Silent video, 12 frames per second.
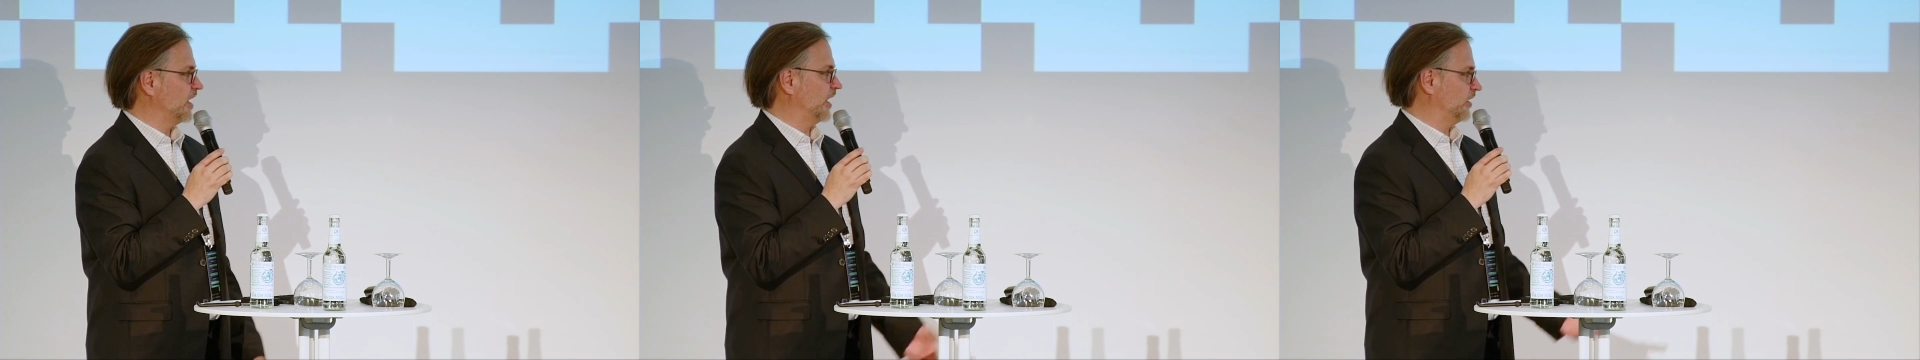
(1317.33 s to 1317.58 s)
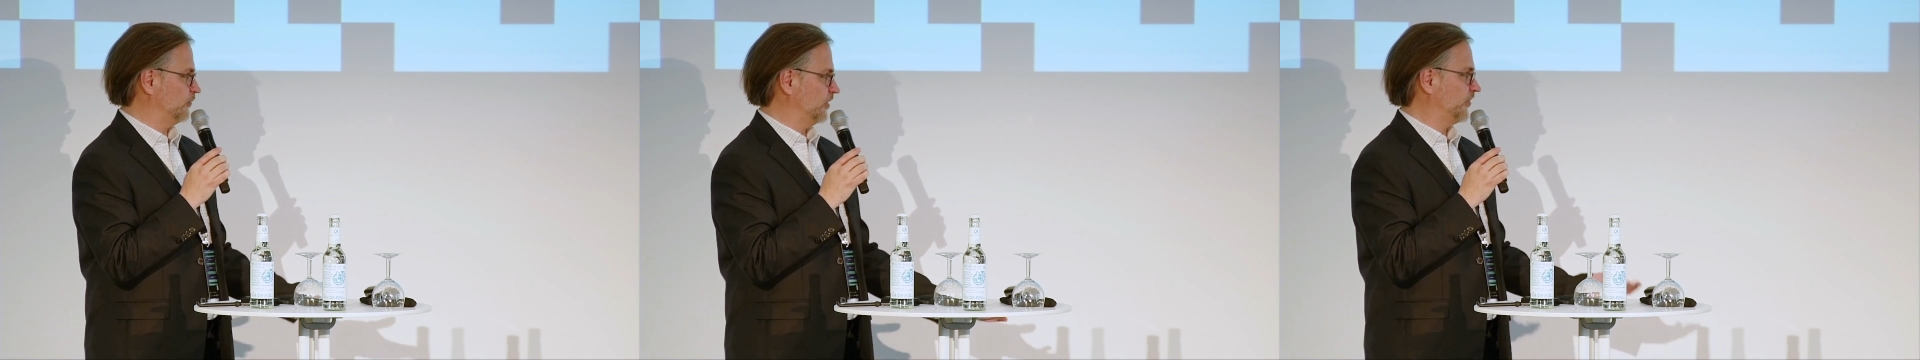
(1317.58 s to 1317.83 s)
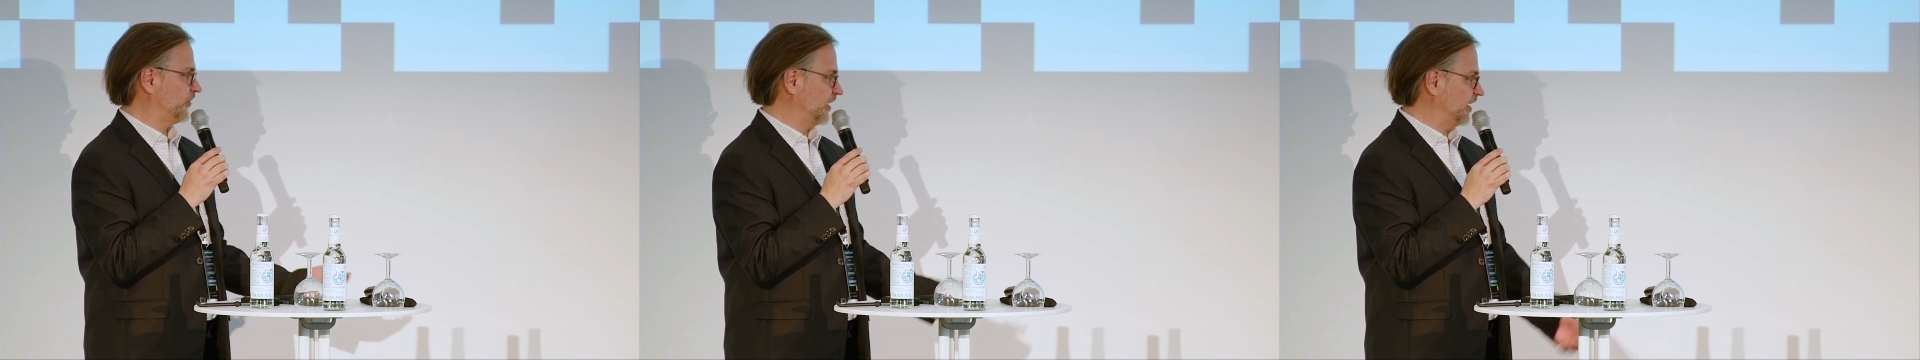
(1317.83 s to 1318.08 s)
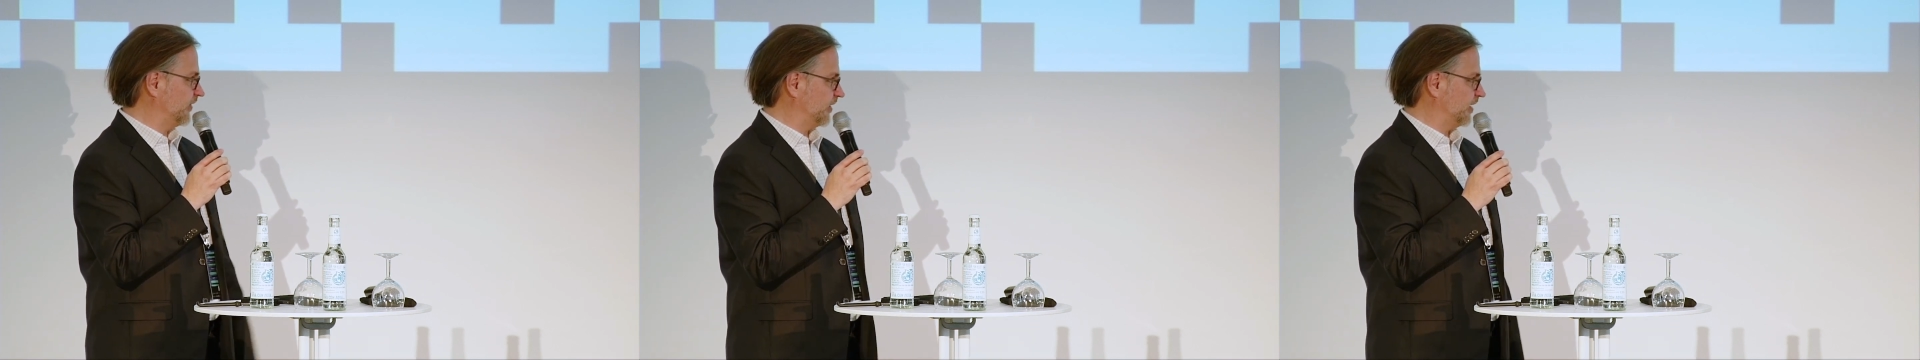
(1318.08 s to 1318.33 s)
and which
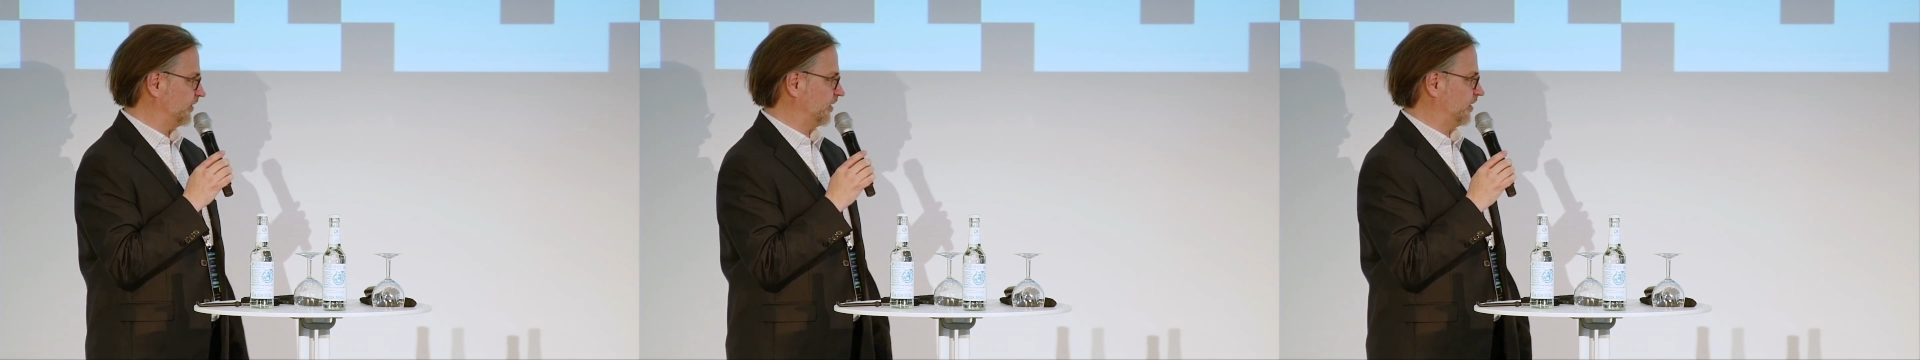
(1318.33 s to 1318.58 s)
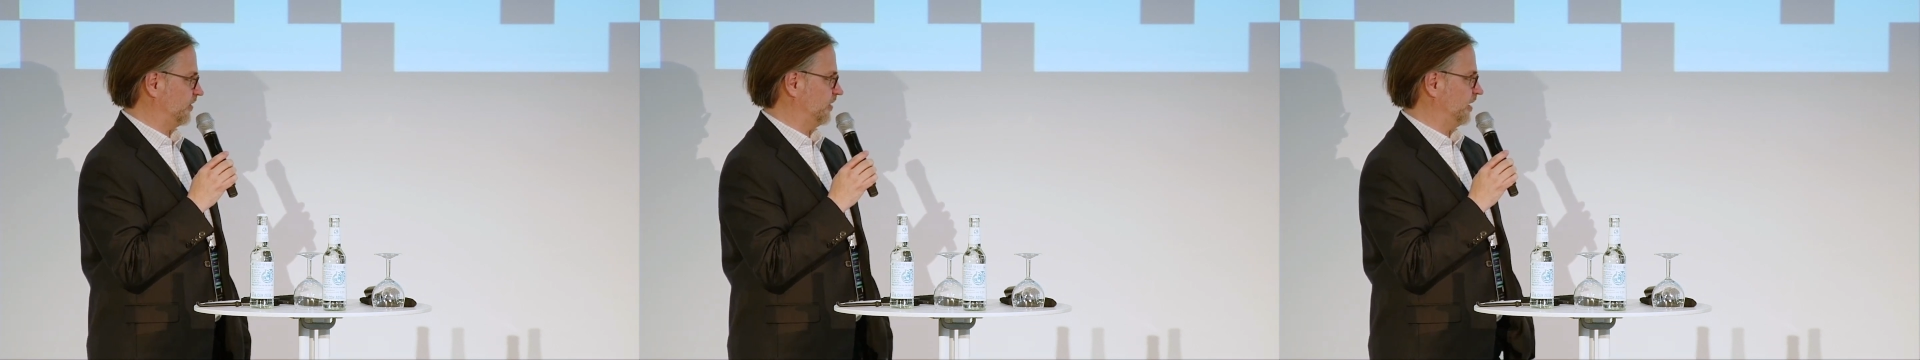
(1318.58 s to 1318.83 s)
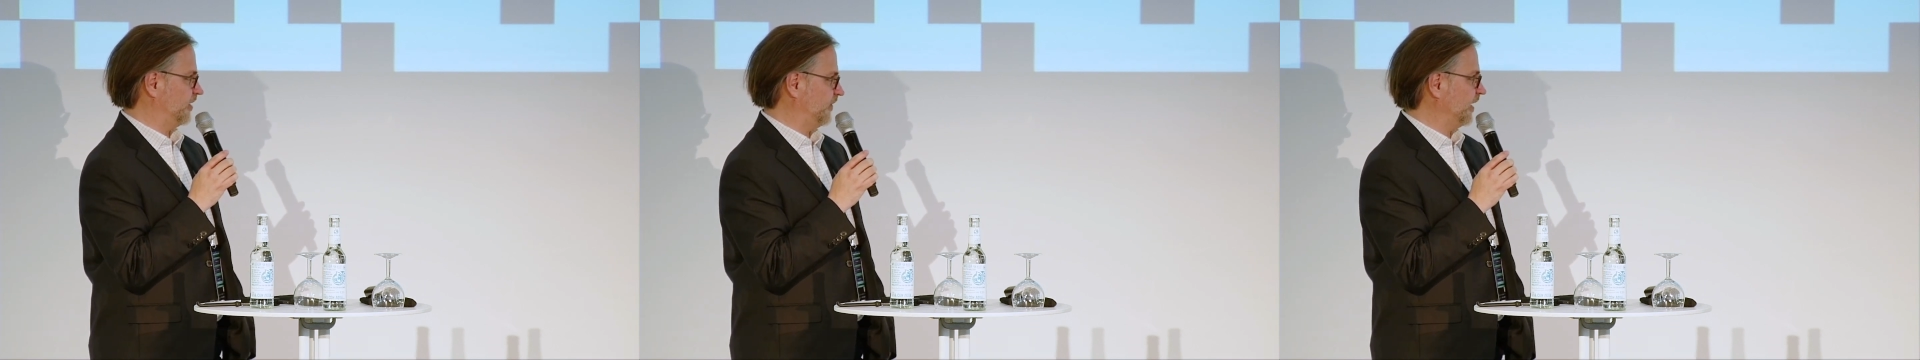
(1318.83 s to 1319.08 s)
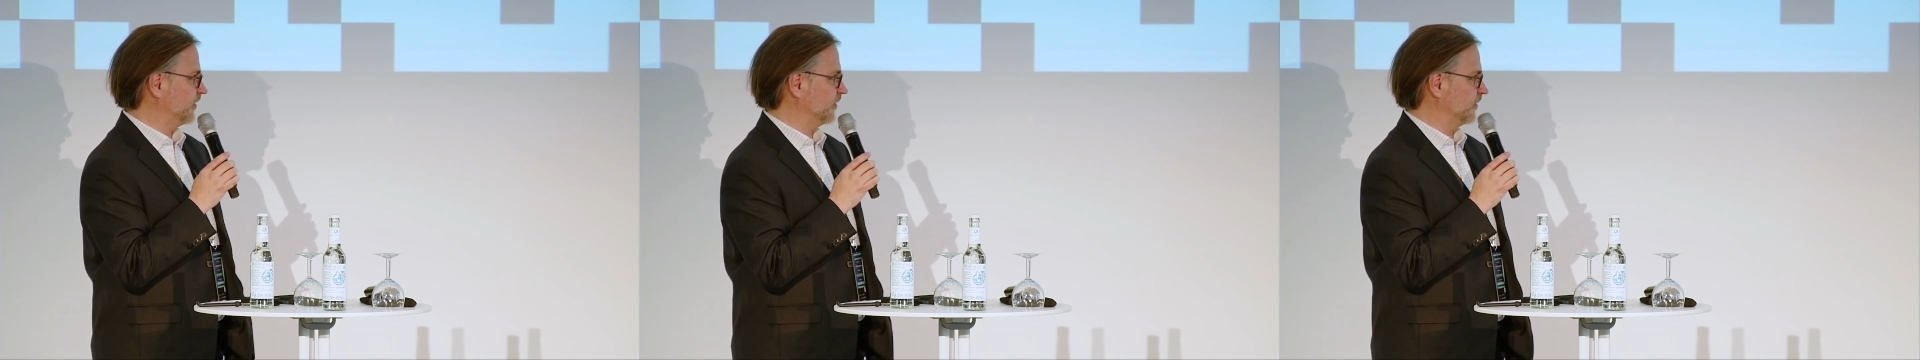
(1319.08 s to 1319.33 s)
cell sites are
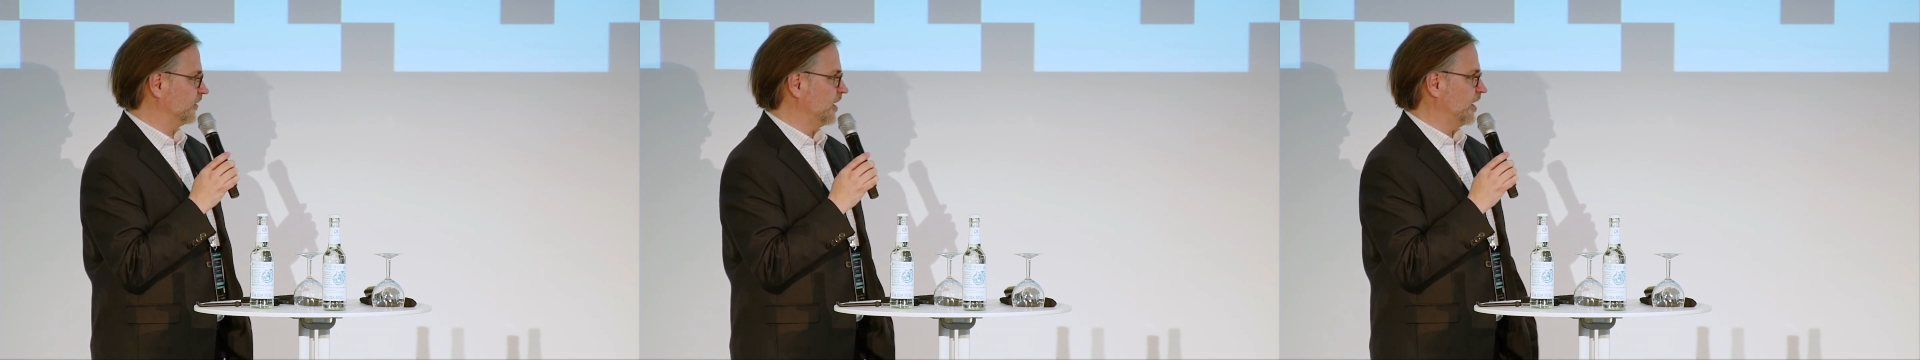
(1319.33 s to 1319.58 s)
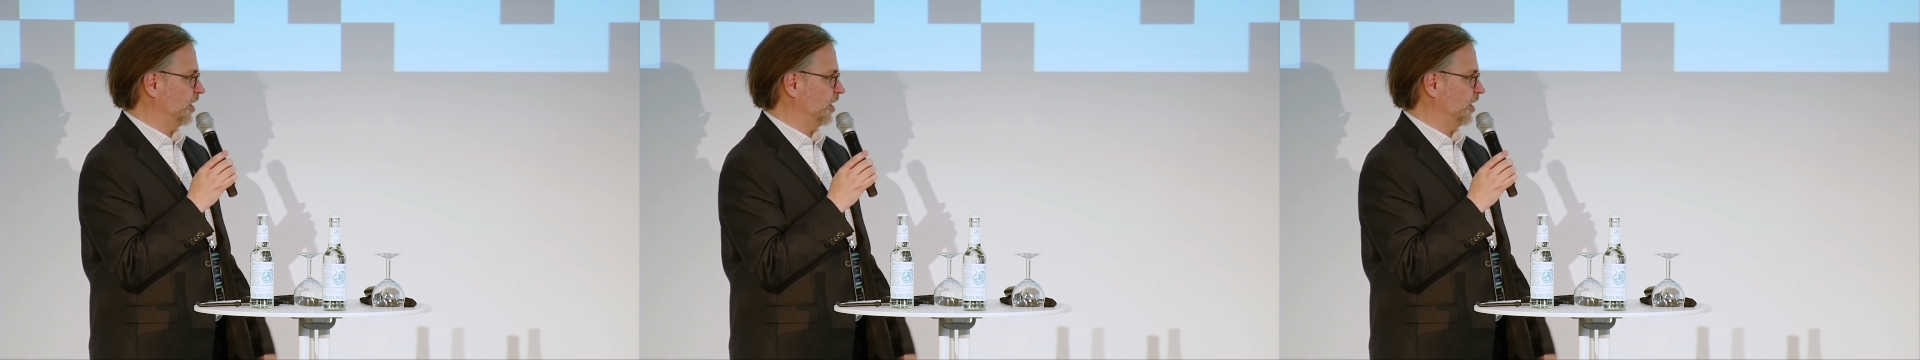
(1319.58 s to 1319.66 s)
affected.